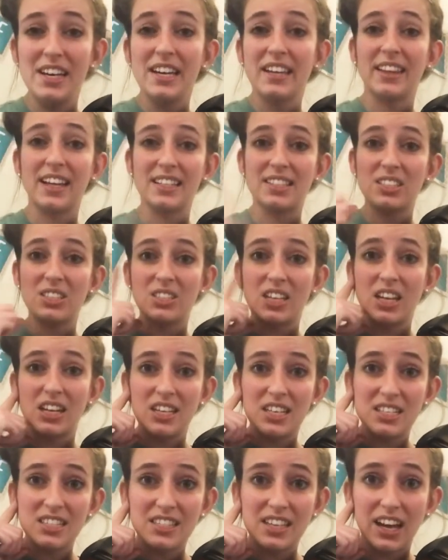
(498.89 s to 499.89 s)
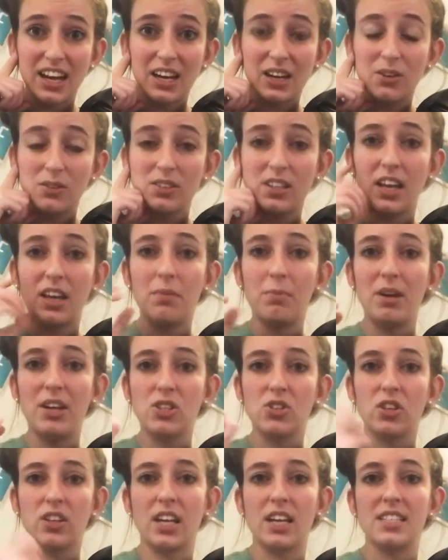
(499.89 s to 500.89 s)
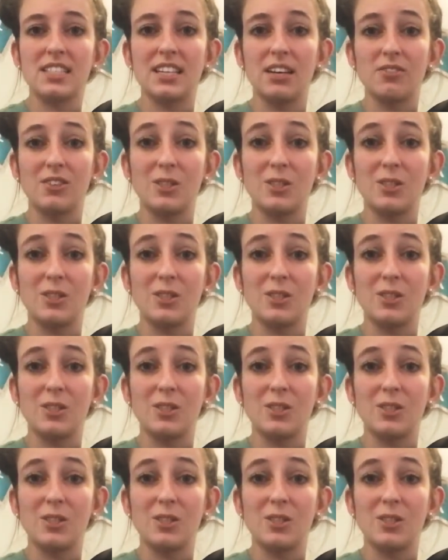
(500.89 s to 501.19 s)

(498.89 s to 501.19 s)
that steady sound, and make sure that it sounds